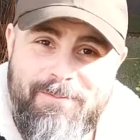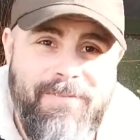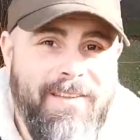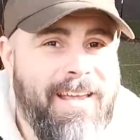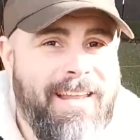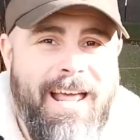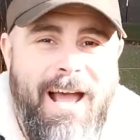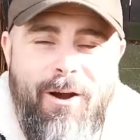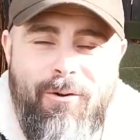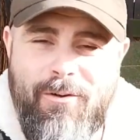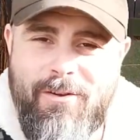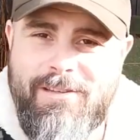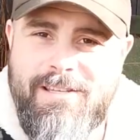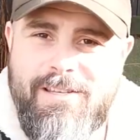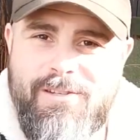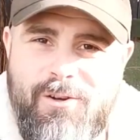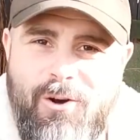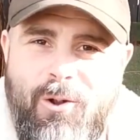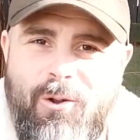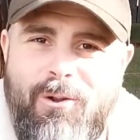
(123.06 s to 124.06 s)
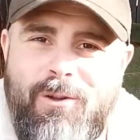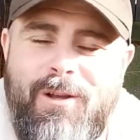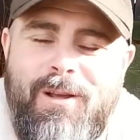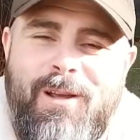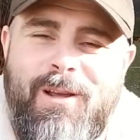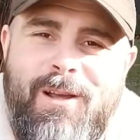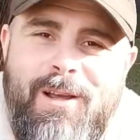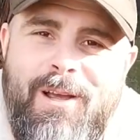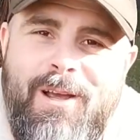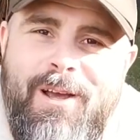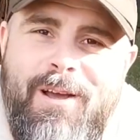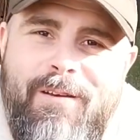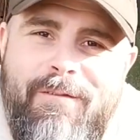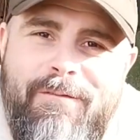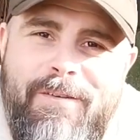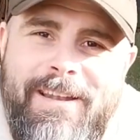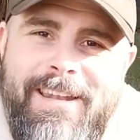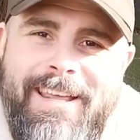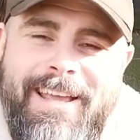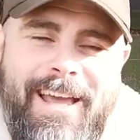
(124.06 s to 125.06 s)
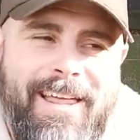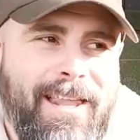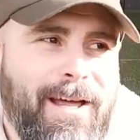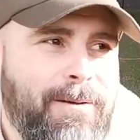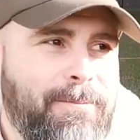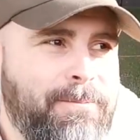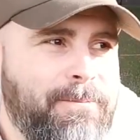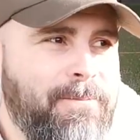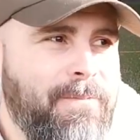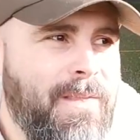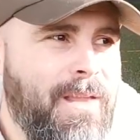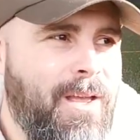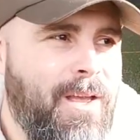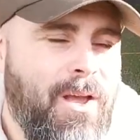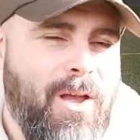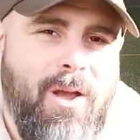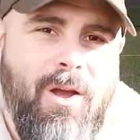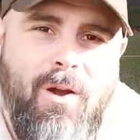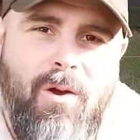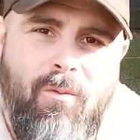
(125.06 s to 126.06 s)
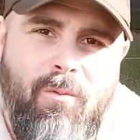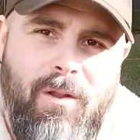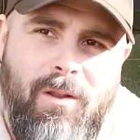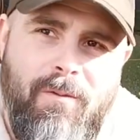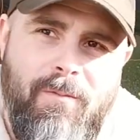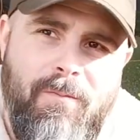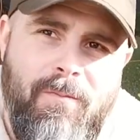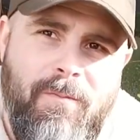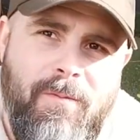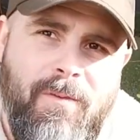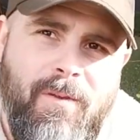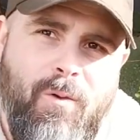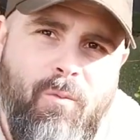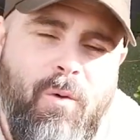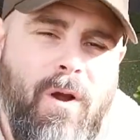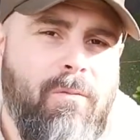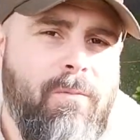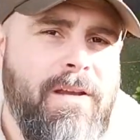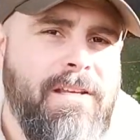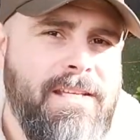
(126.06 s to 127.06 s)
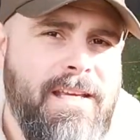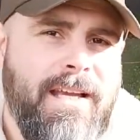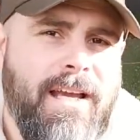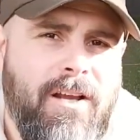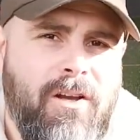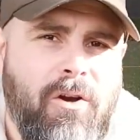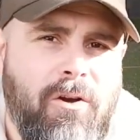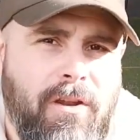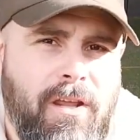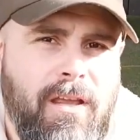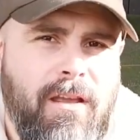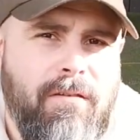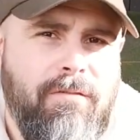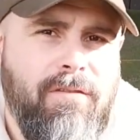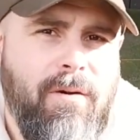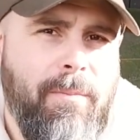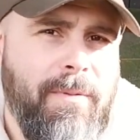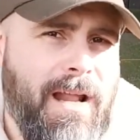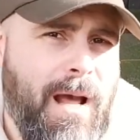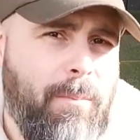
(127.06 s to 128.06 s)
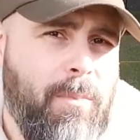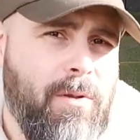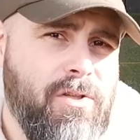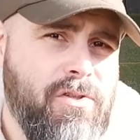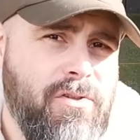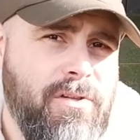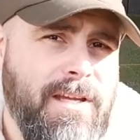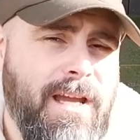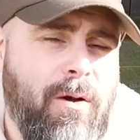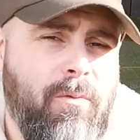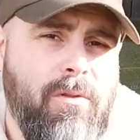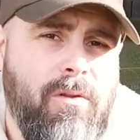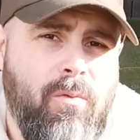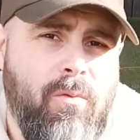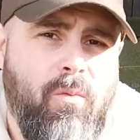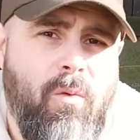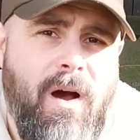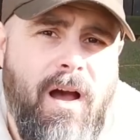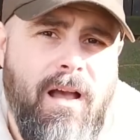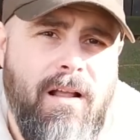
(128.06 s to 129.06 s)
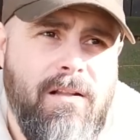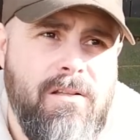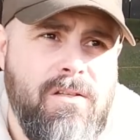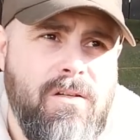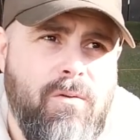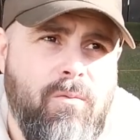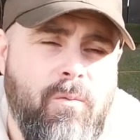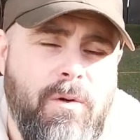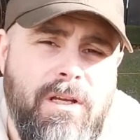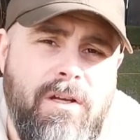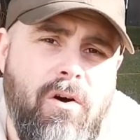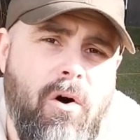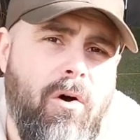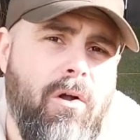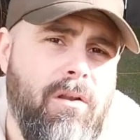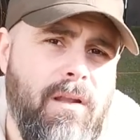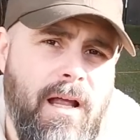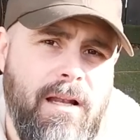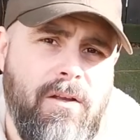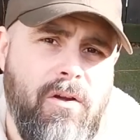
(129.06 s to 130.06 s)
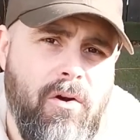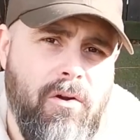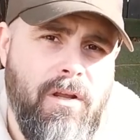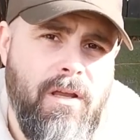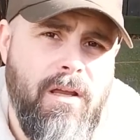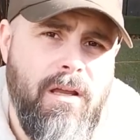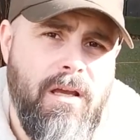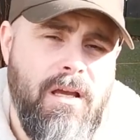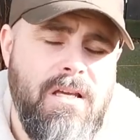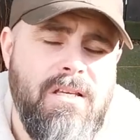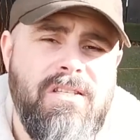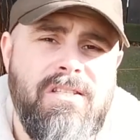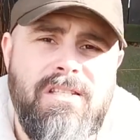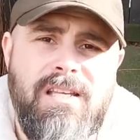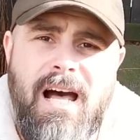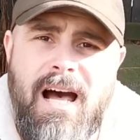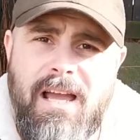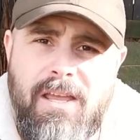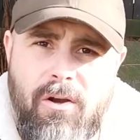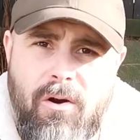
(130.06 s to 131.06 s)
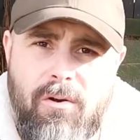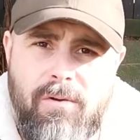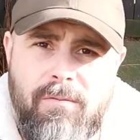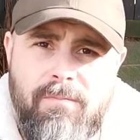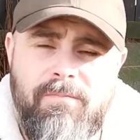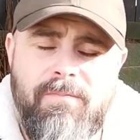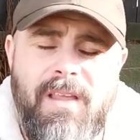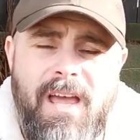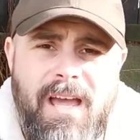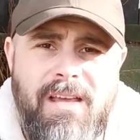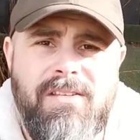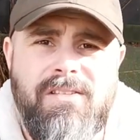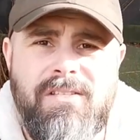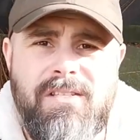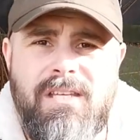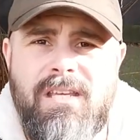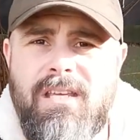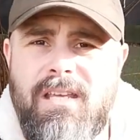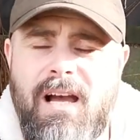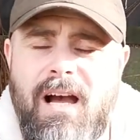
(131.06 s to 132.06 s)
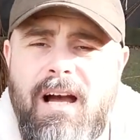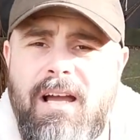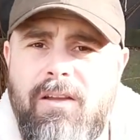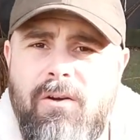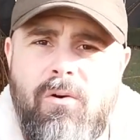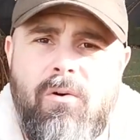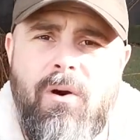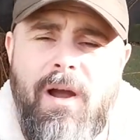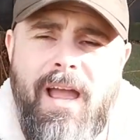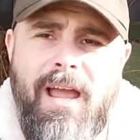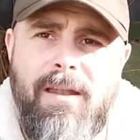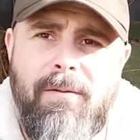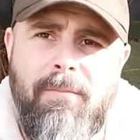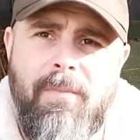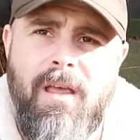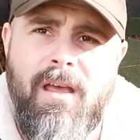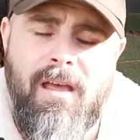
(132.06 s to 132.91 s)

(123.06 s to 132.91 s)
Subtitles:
And how does this all fit together? Well, when we take a cutting from an apple tree out in the wild, we call that cutting a scion, S-C-I-O-N.